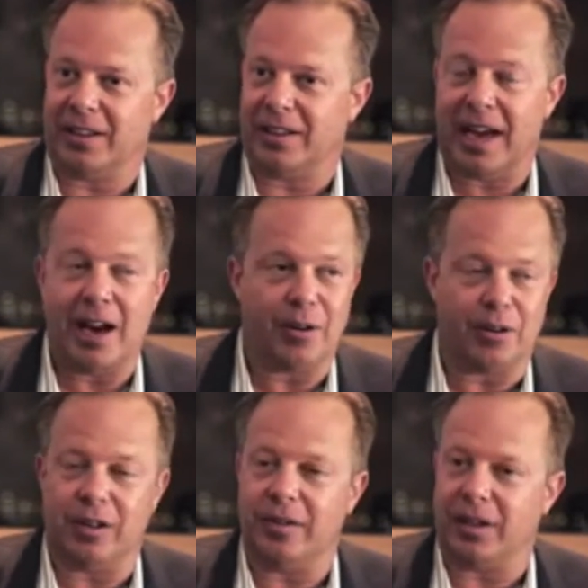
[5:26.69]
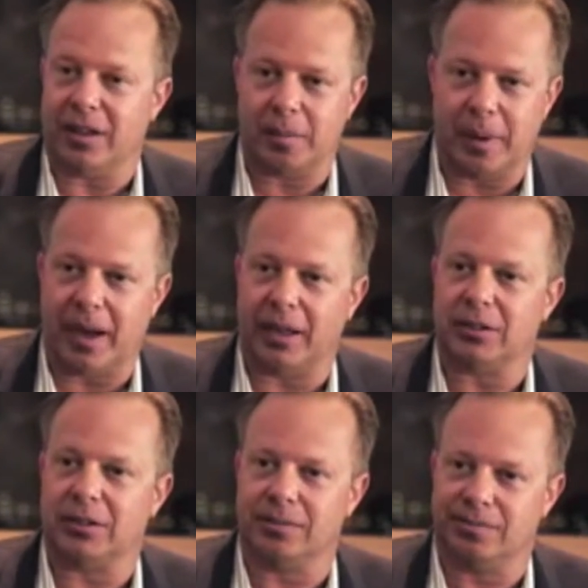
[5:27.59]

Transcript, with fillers: And now you're living in the past.